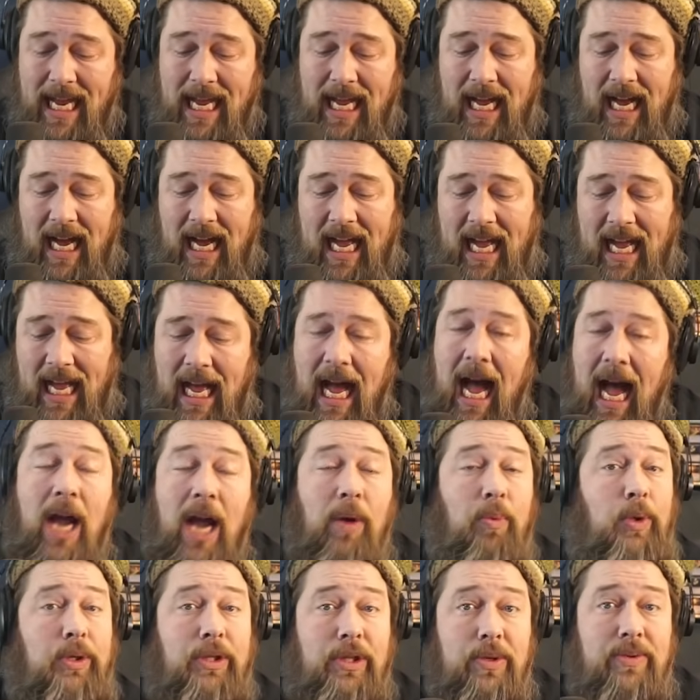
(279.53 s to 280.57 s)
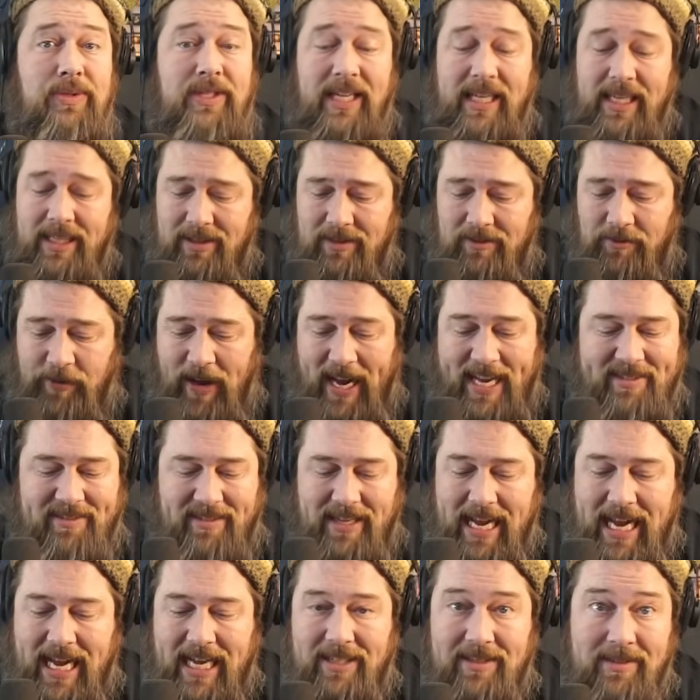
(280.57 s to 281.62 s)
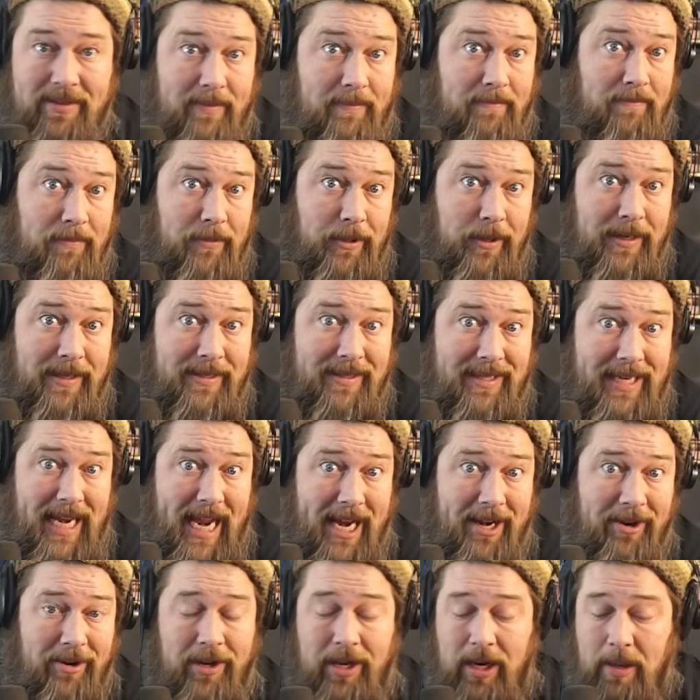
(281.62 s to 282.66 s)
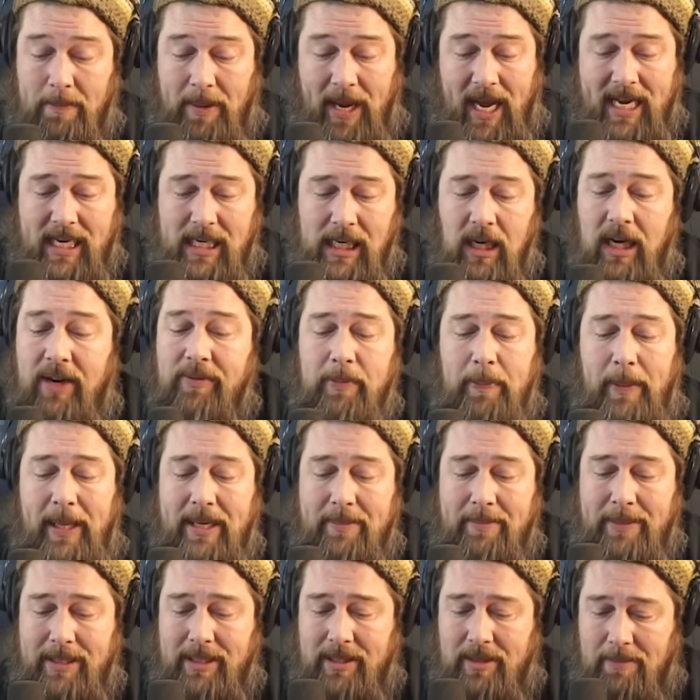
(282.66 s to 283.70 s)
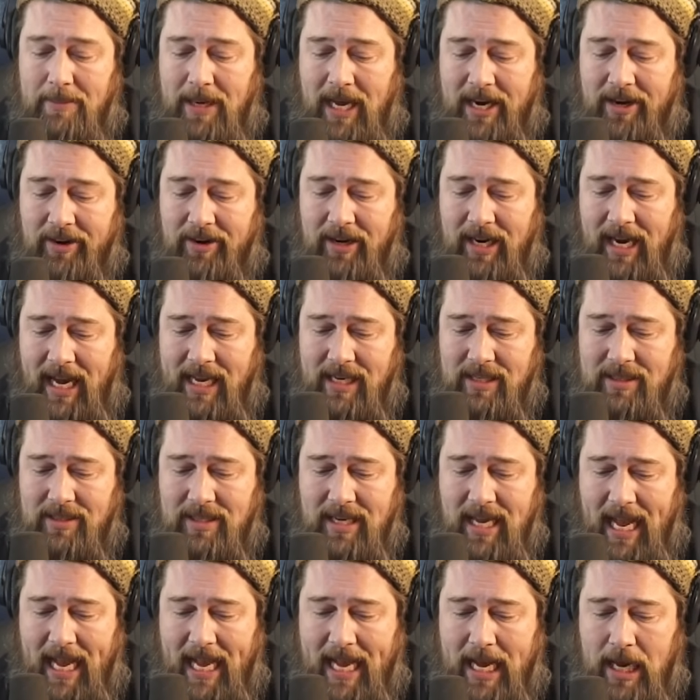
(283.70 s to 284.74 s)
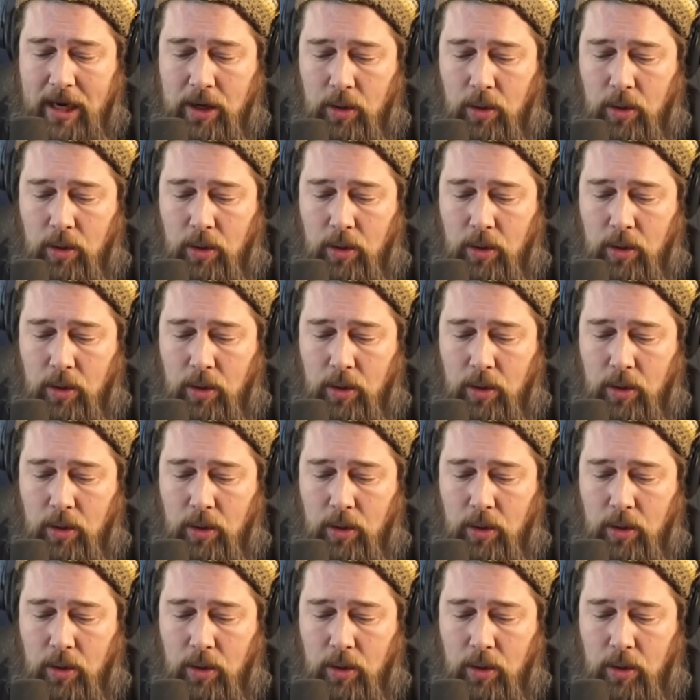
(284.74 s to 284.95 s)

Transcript: I will use it. Fast lands. Good in Standard, good in Pioneer. Even play them in some modern decks. And,